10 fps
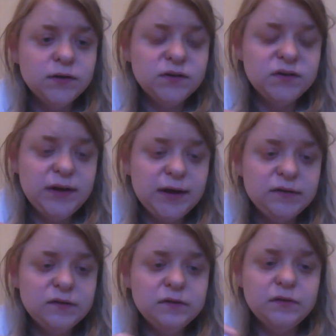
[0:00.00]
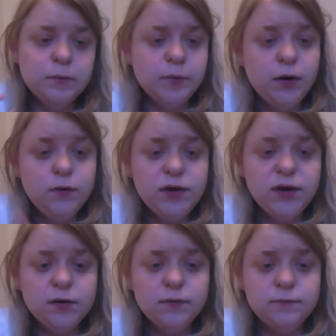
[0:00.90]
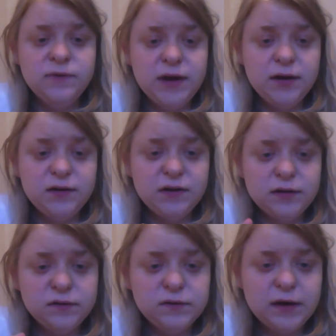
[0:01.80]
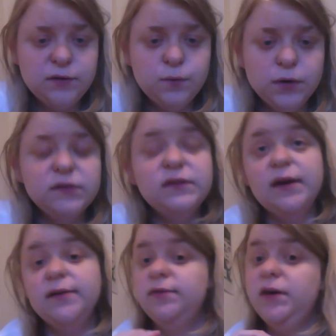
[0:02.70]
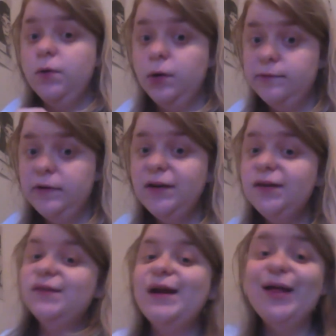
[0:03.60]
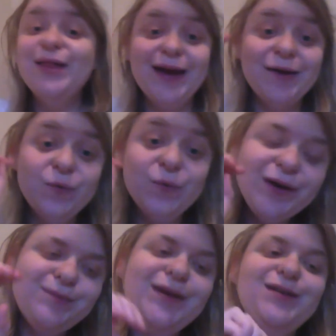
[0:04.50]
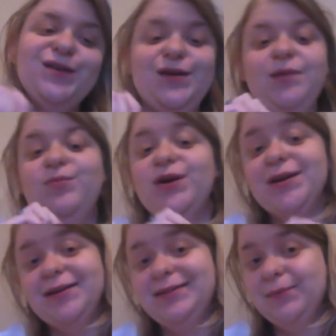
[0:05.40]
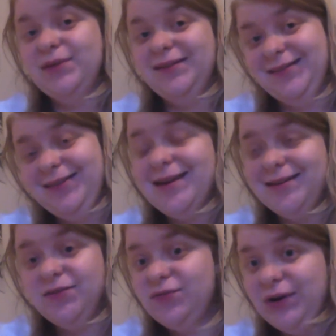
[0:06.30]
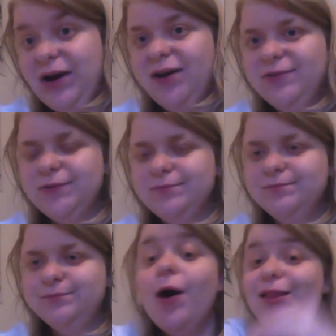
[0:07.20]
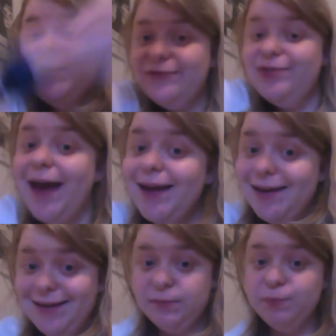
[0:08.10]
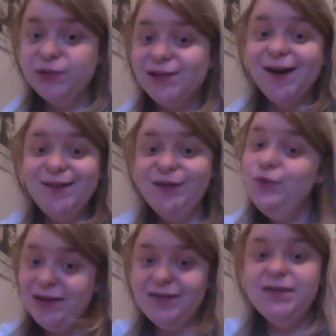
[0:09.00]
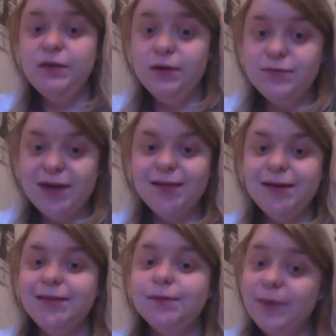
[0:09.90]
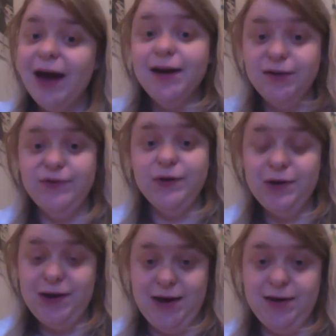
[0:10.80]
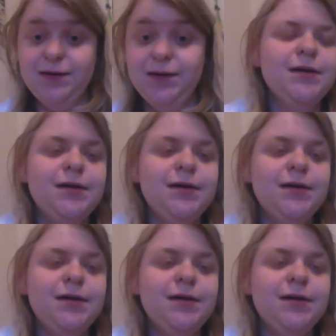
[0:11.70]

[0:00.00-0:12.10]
She gets the Pinocchio VHS and works at the orphanage. That would be a turning point, except it's the end of the novel. All of that is plot. You need to know that like the back of your hand.